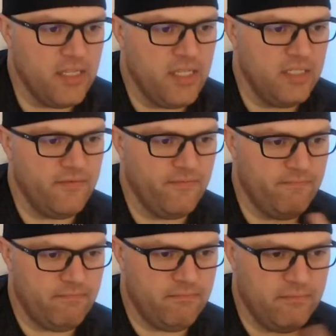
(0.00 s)
in this
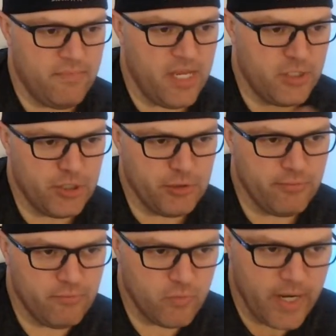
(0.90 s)
issue
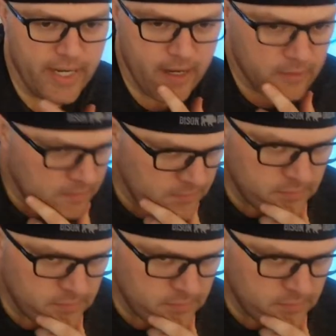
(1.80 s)
right now.